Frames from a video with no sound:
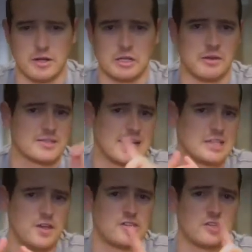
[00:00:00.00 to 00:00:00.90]
including
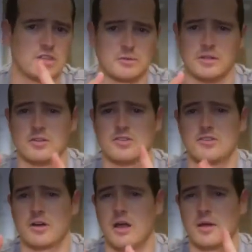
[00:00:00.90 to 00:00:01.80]
science fiction, thrillers,
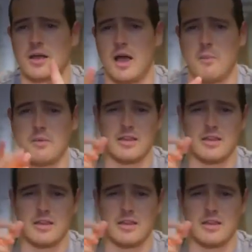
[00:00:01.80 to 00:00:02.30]
drama, comedy,